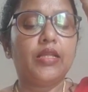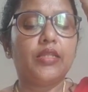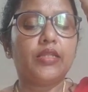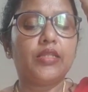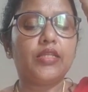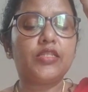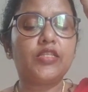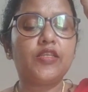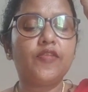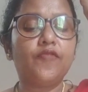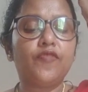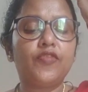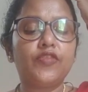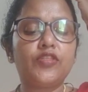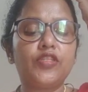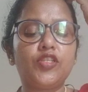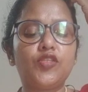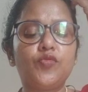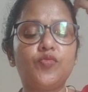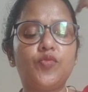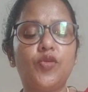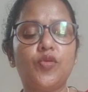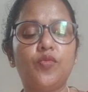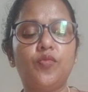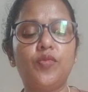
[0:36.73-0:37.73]
The symphysis
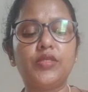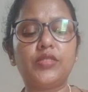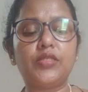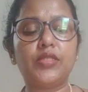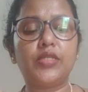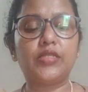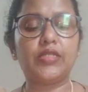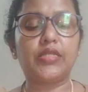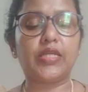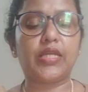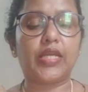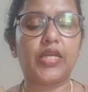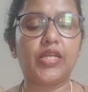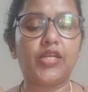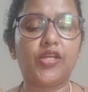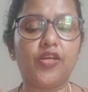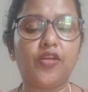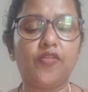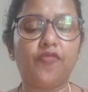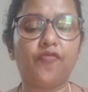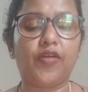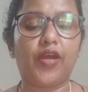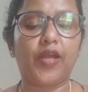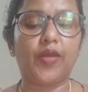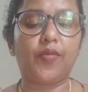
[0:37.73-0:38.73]
pubis is
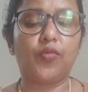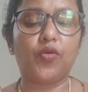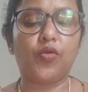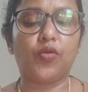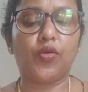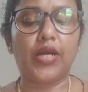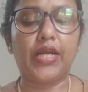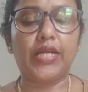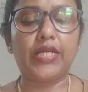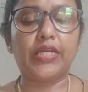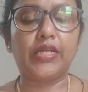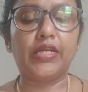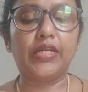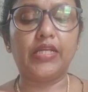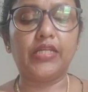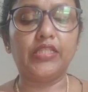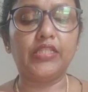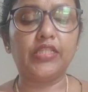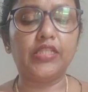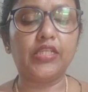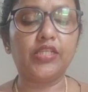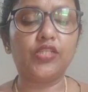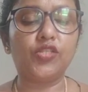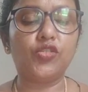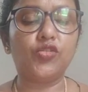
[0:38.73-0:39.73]
secondary
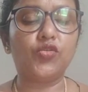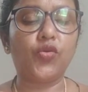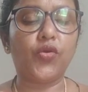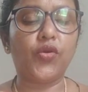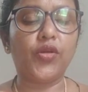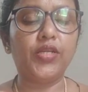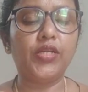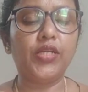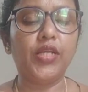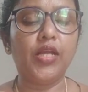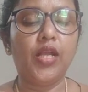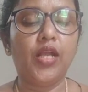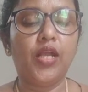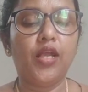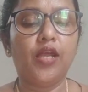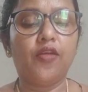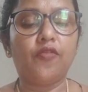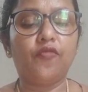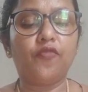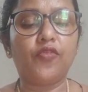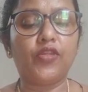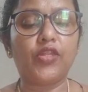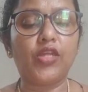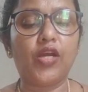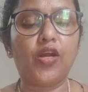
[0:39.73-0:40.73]
fibrocartilaginous joint
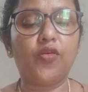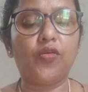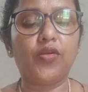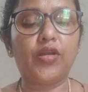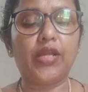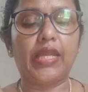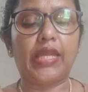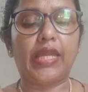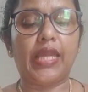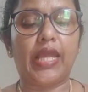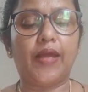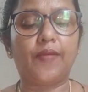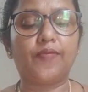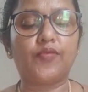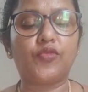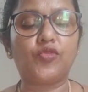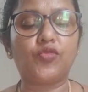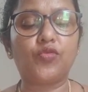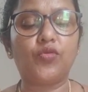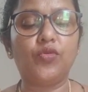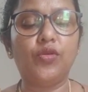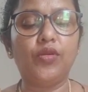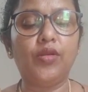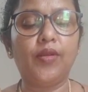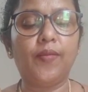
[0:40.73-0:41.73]
without a
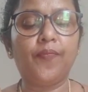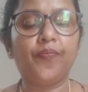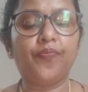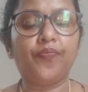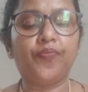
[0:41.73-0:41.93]
capsule